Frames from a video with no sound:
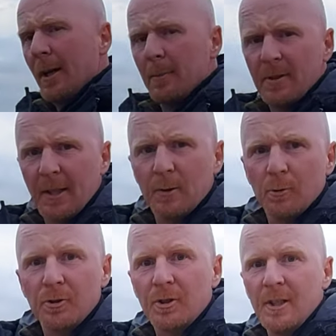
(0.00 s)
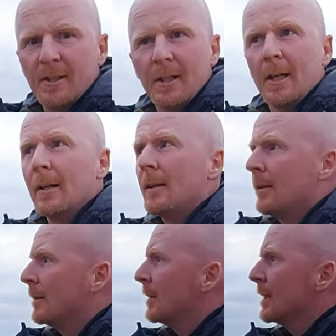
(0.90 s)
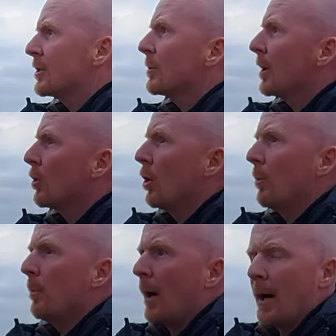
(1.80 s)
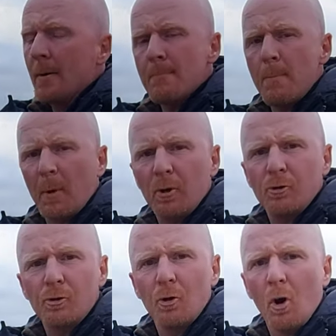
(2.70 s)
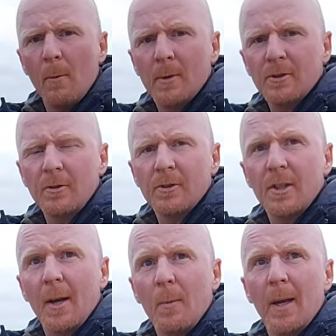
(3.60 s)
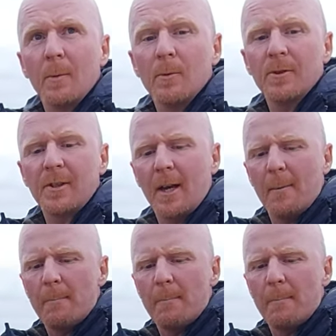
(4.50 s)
there beside those trees there. This is where I got my good shot on my sunset when it was